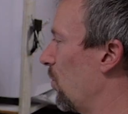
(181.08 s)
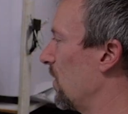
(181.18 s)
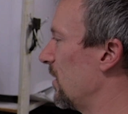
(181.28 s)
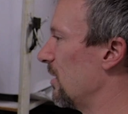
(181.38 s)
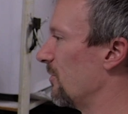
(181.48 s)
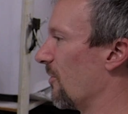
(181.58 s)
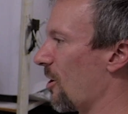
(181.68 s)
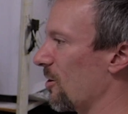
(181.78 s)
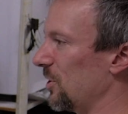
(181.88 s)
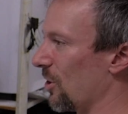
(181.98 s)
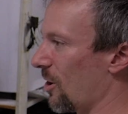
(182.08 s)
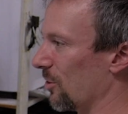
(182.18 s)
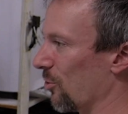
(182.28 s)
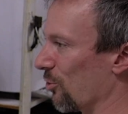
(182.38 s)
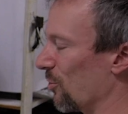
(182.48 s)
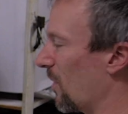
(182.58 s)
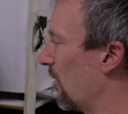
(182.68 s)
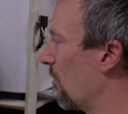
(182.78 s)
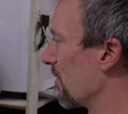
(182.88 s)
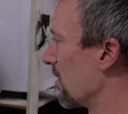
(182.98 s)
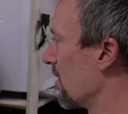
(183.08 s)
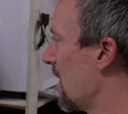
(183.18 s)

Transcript: we've already gone order by order